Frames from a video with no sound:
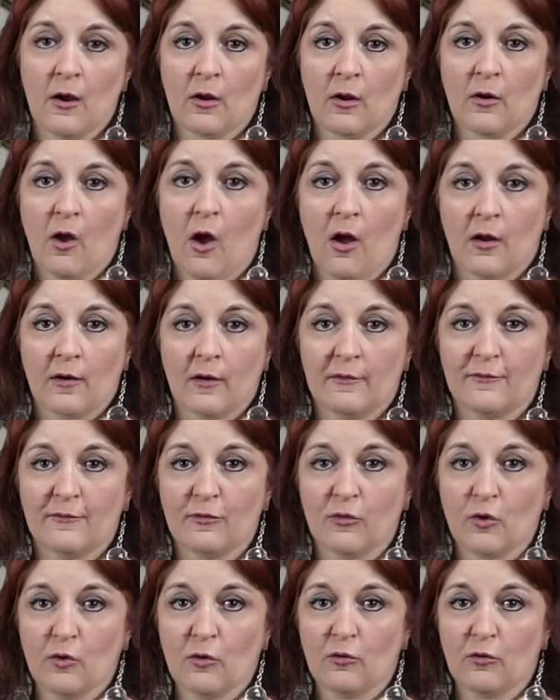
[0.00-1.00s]
on August
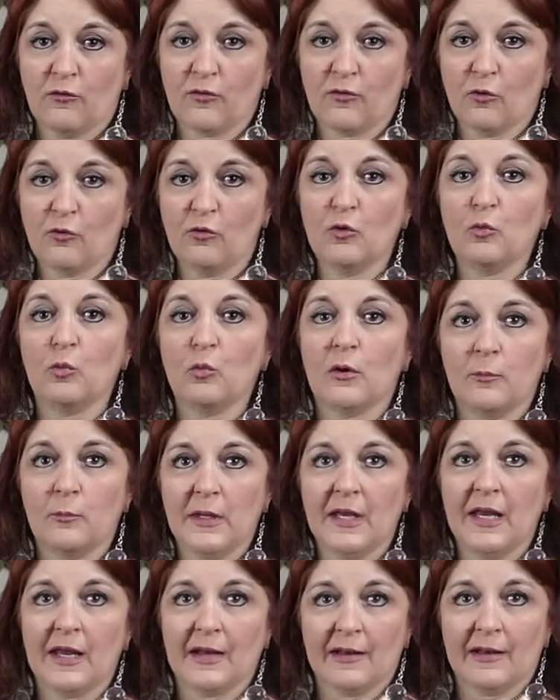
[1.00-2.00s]
3rd, so you will
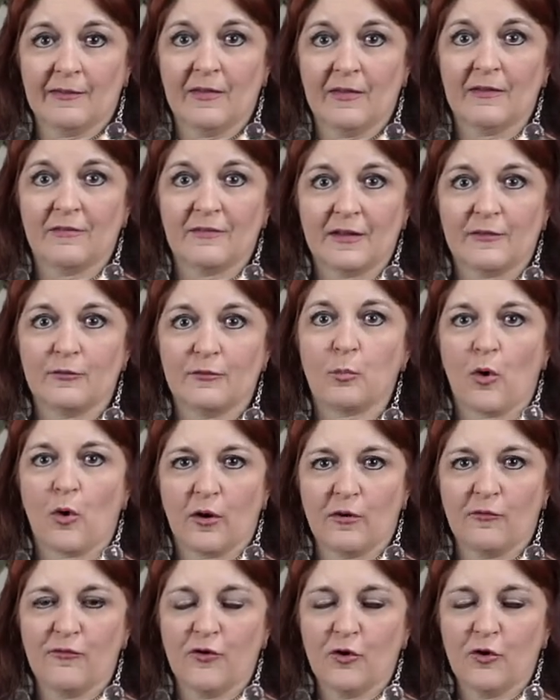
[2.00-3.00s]
be getting this as
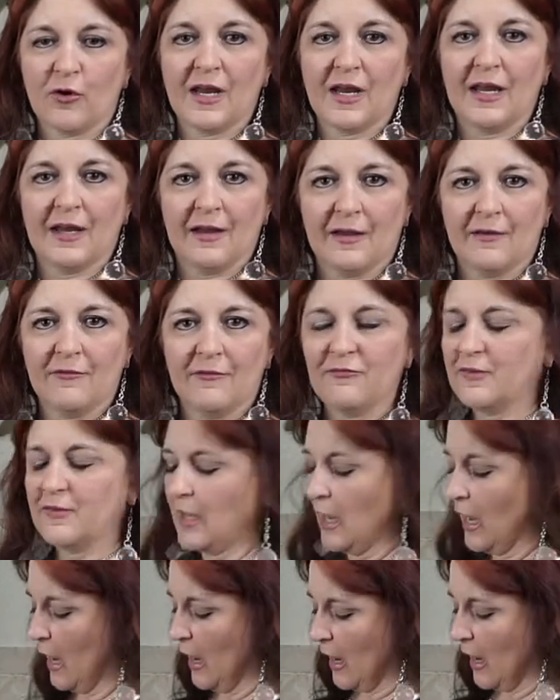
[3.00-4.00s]
part of your gift.
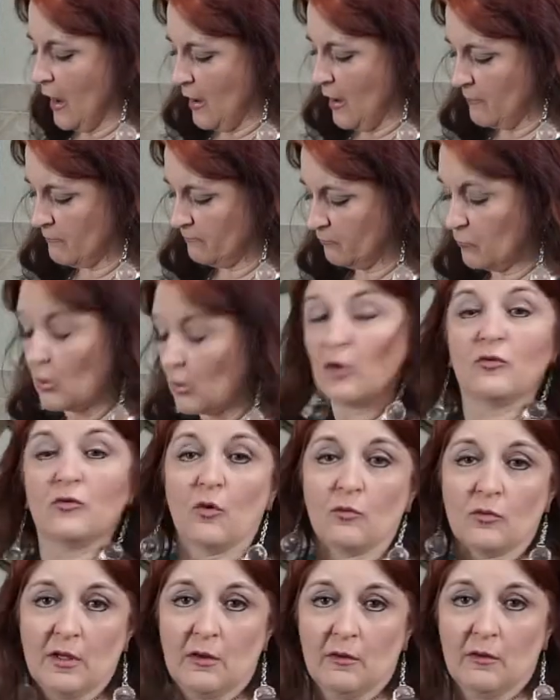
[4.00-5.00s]
Um,
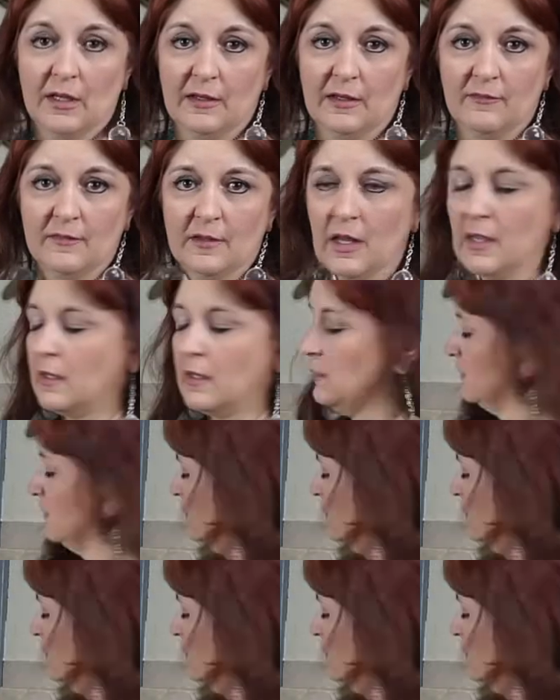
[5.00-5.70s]
don't tell Gisela.